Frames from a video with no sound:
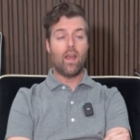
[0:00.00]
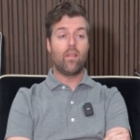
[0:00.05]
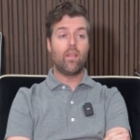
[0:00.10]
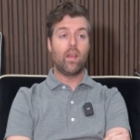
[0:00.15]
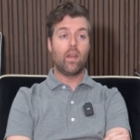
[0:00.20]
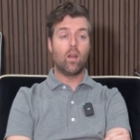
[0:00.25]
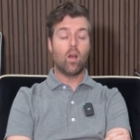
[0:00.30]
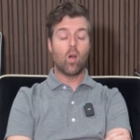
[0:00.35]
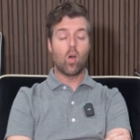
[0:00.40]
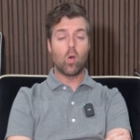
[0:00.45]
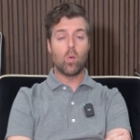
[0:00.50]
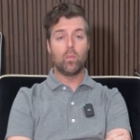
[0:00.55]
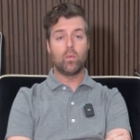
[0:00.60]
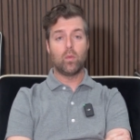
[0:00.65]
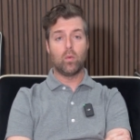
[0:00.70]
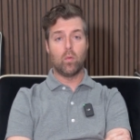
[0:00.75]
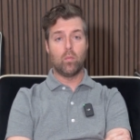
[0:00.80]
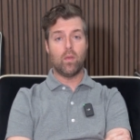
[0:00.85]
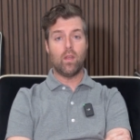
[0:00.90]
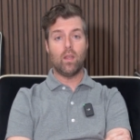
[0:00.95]
And then homes,
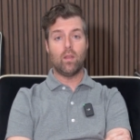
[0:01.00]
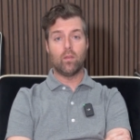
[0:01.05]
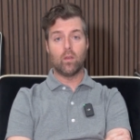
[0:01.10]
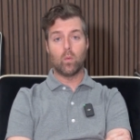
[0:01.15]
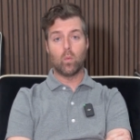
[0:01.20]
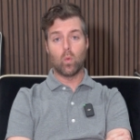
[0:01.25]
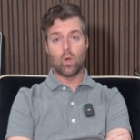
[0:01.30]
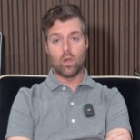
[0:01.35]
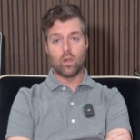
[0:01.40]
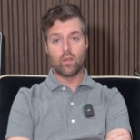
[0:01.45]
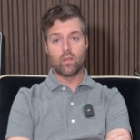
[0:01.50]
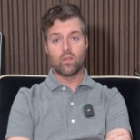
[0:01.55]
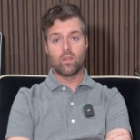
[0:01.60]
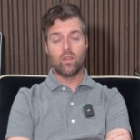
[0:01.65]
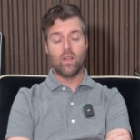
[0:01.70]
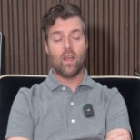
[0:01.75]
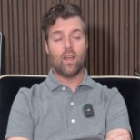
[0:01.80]
it would be even worse.